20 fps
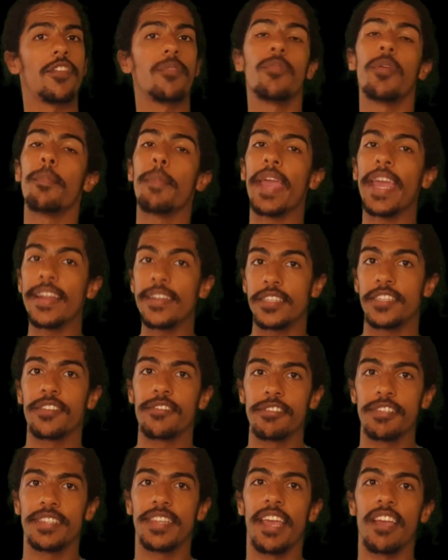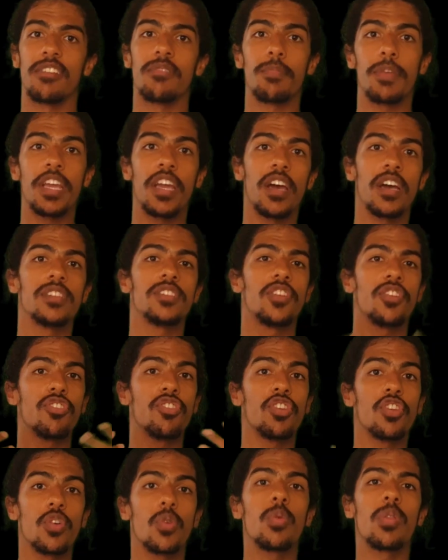from the main series game because
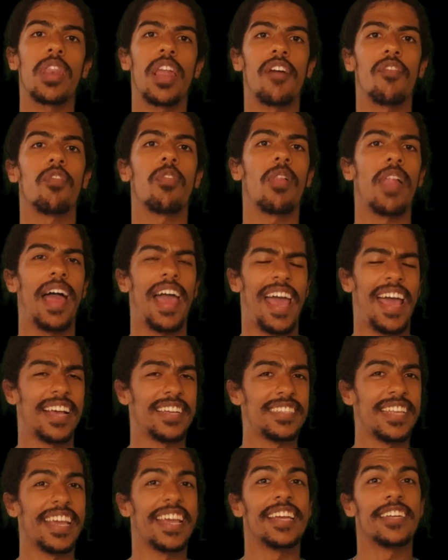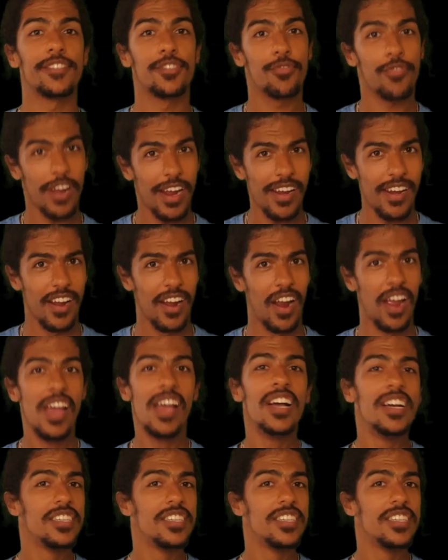you level as a trainer.